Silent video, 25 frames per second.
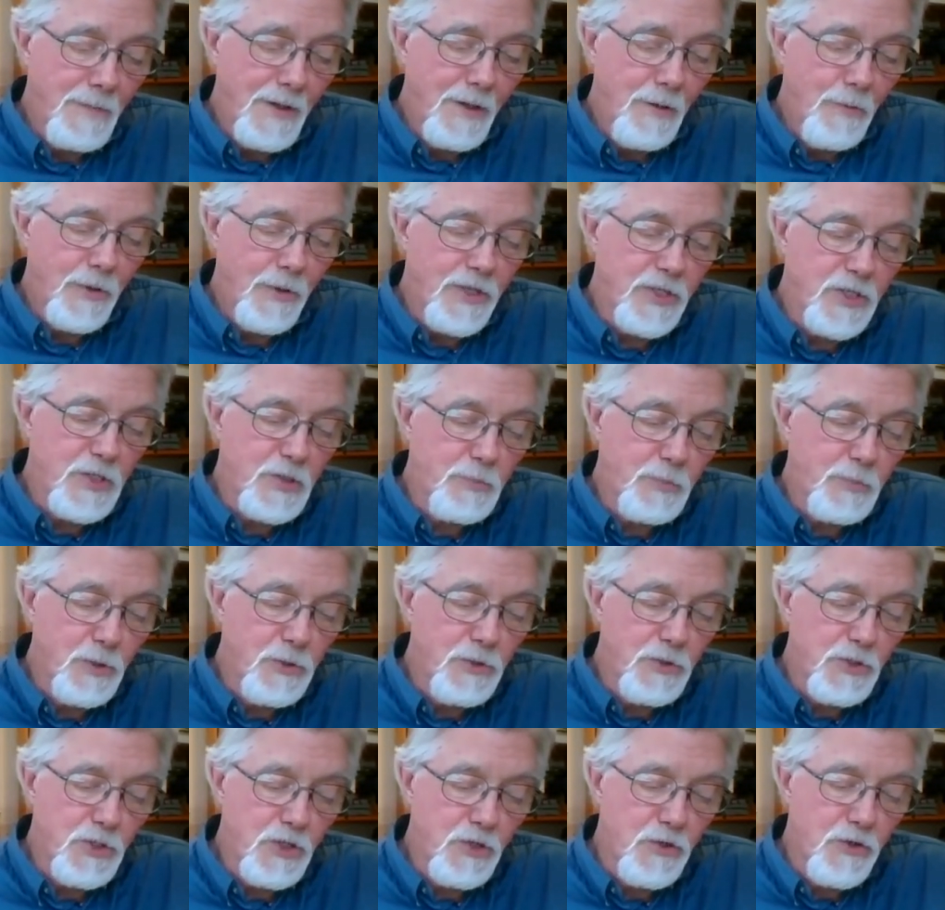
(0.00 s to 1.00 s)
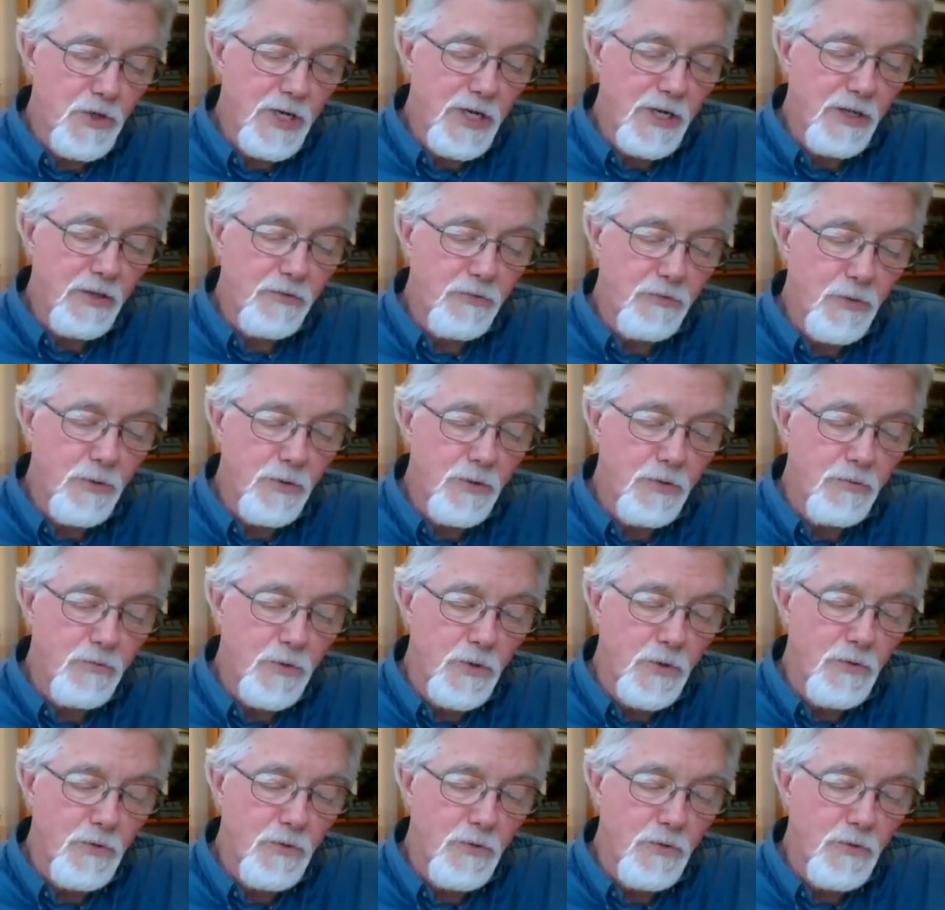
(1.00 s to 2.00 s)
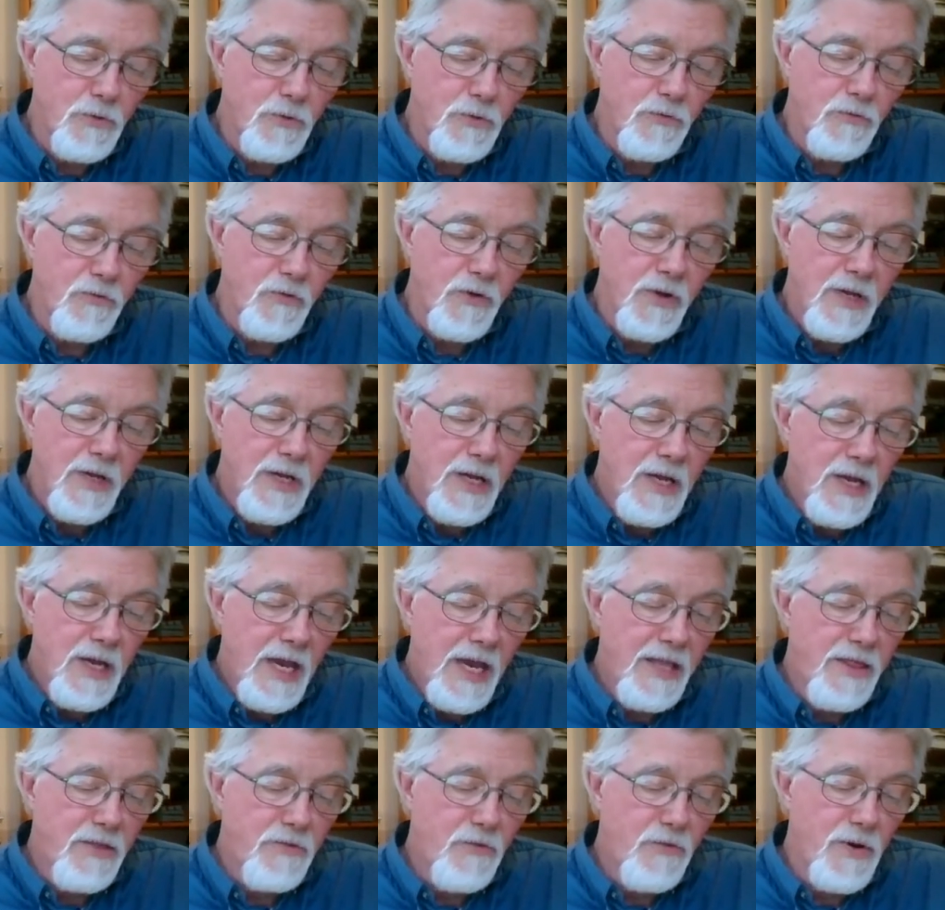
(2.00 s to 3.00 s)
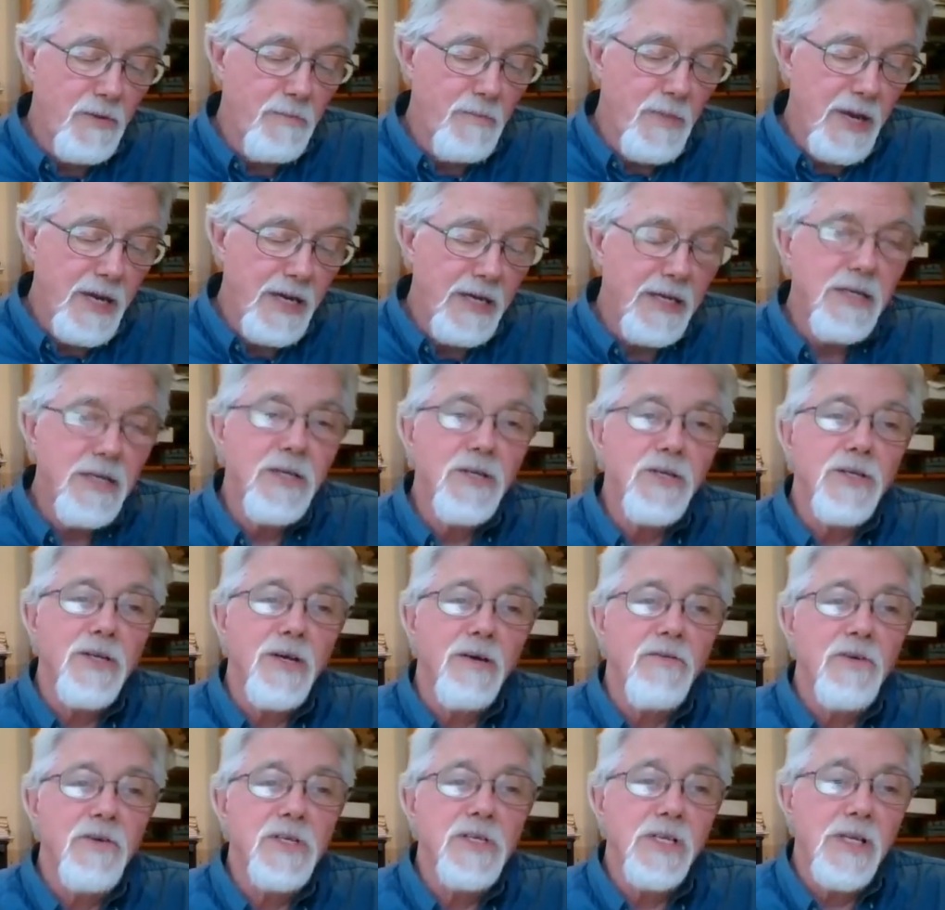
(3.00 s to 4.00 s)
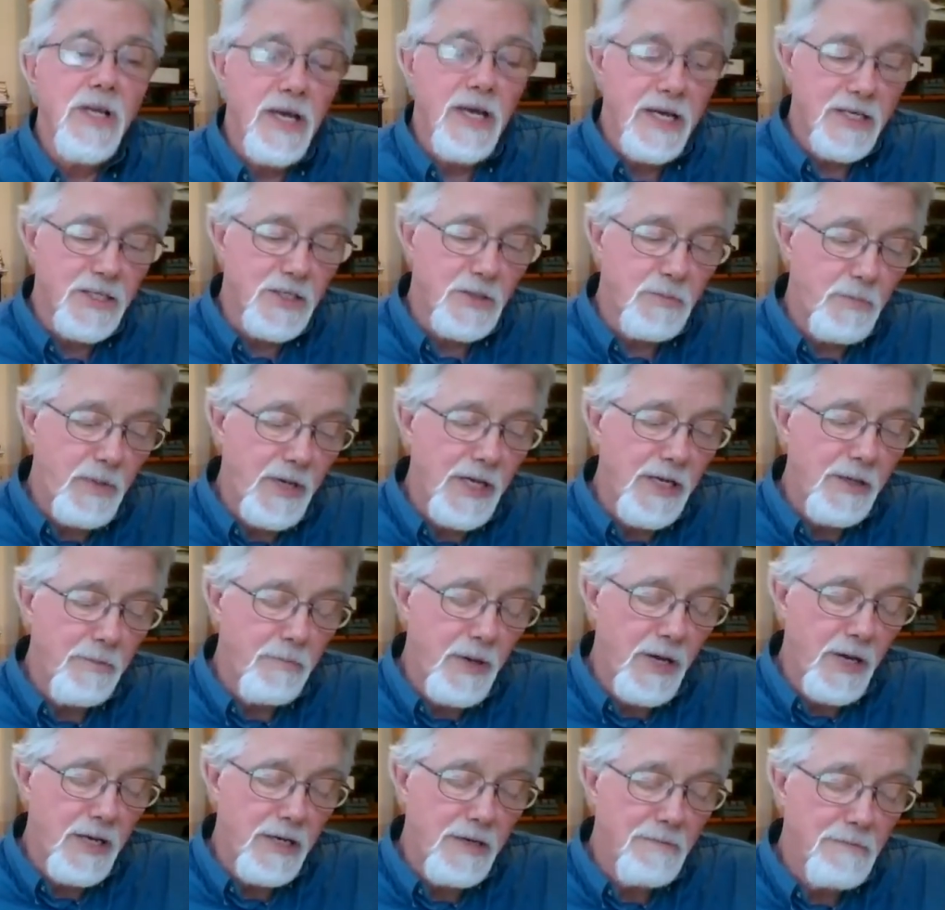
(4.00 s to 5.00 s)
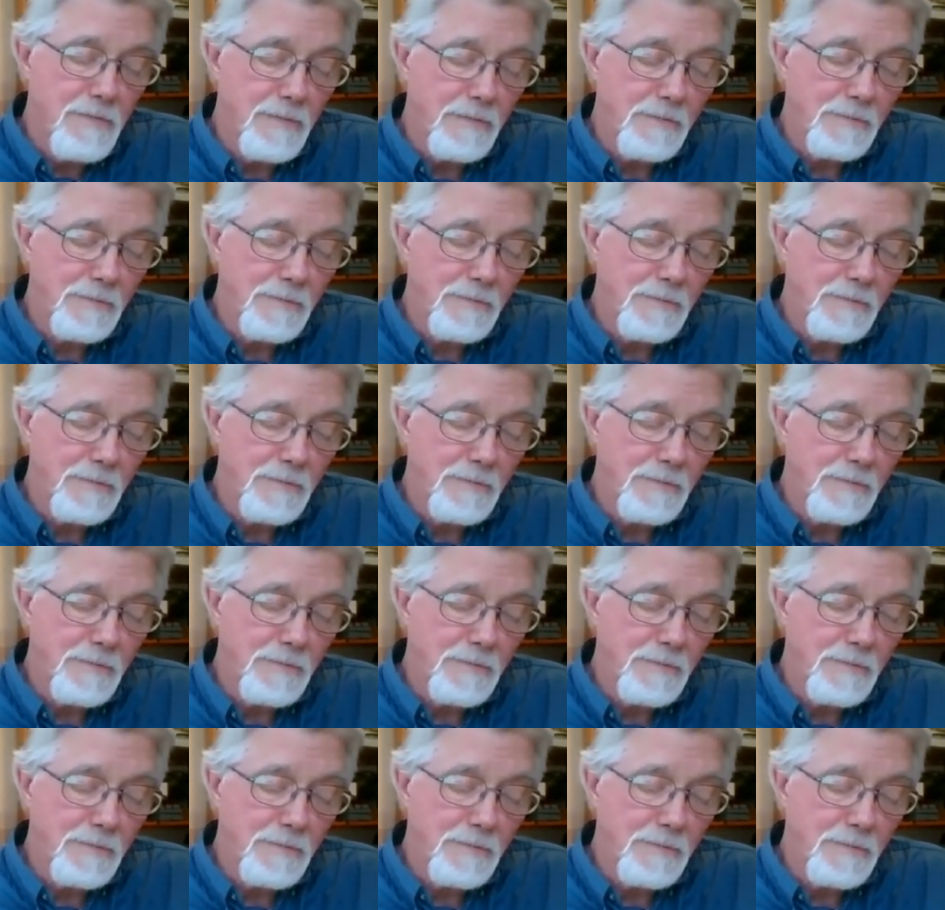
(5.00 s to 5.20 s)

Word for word: with a spruce tree through the roof and the remains of his last pig pen.